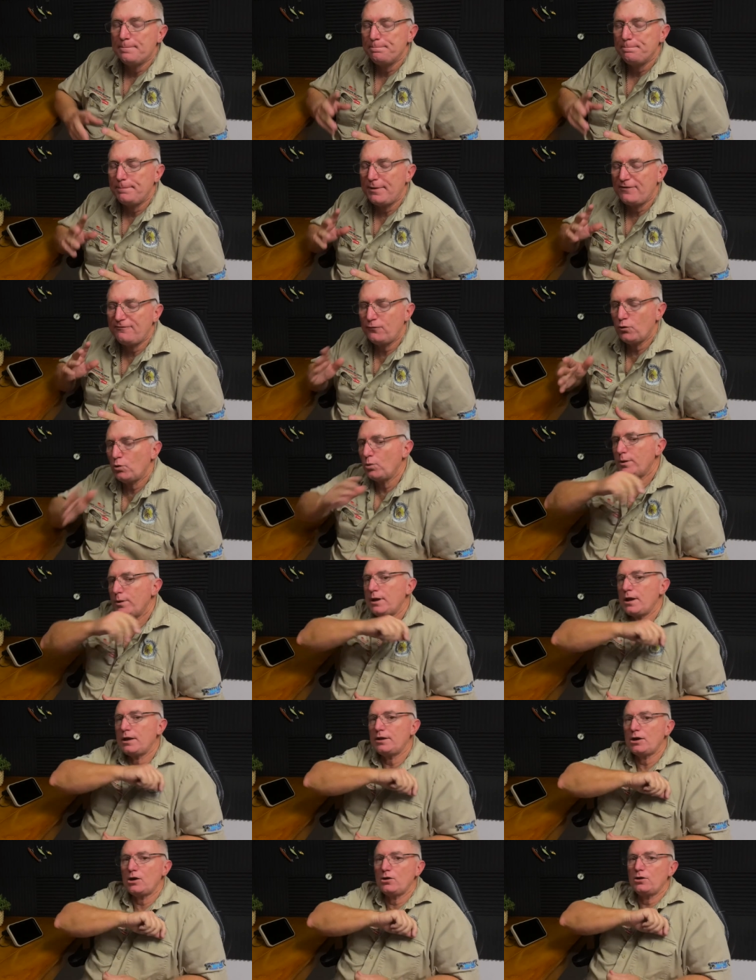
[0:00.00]
Before we
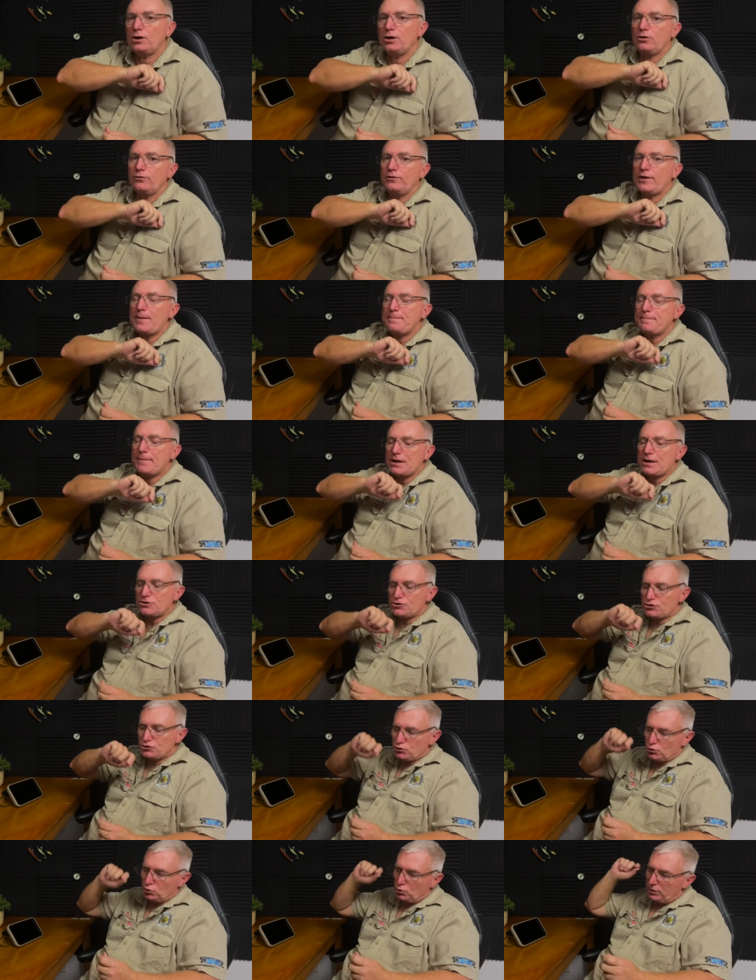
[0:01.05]
get going on that, make
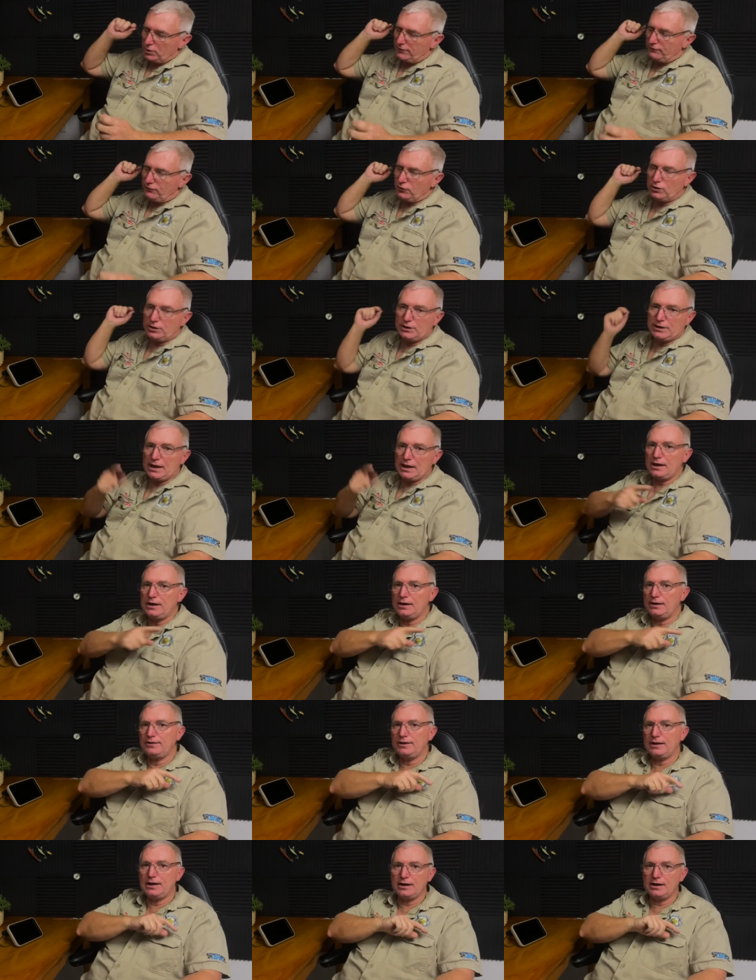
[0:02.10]
sure if you get
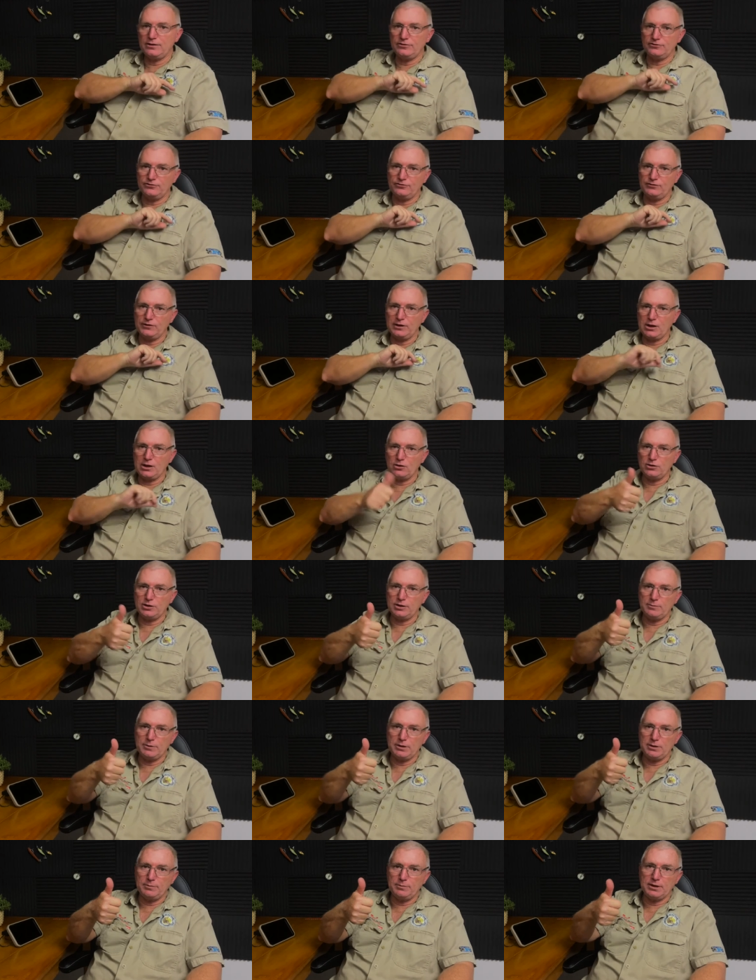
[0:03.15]
anything out of this video, give
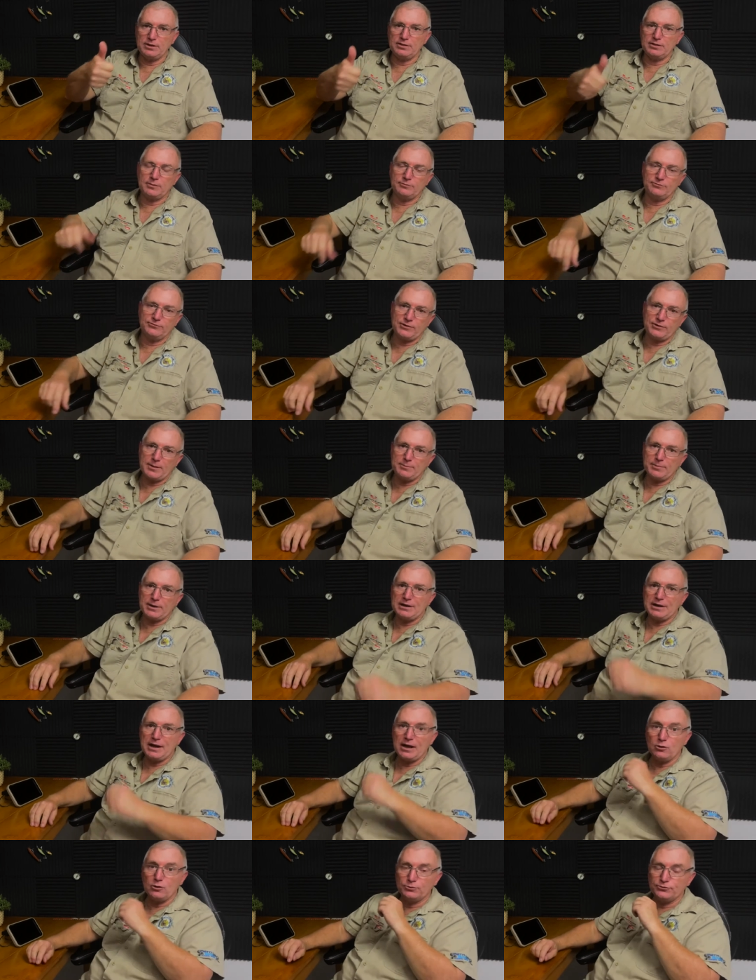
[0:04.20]
me the big thumbs up, it
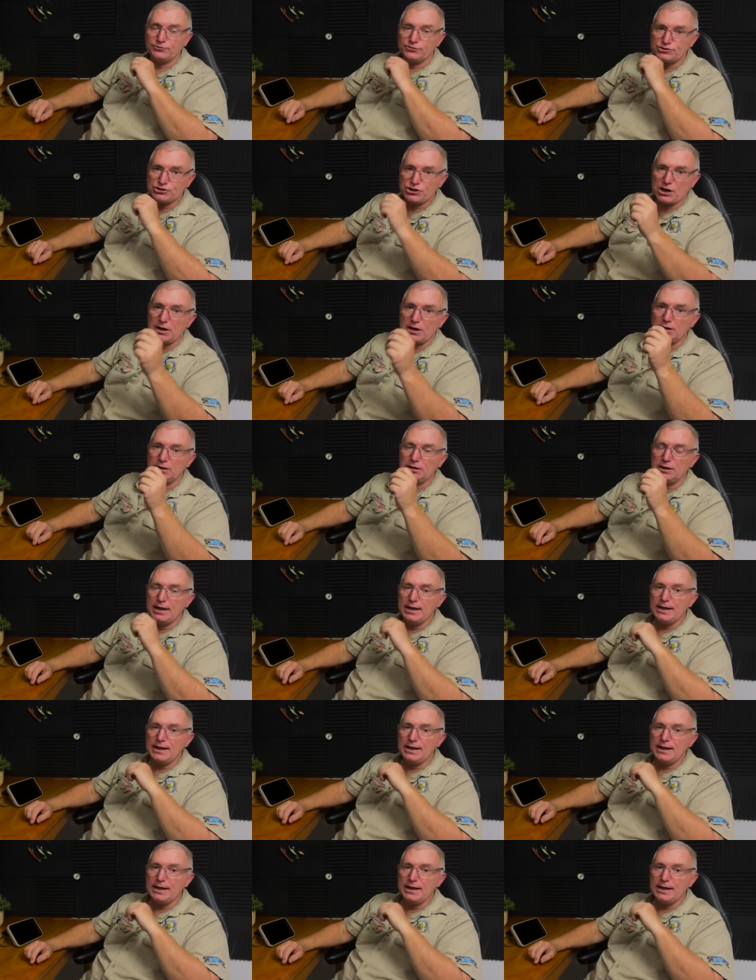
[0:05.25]
helps the channel.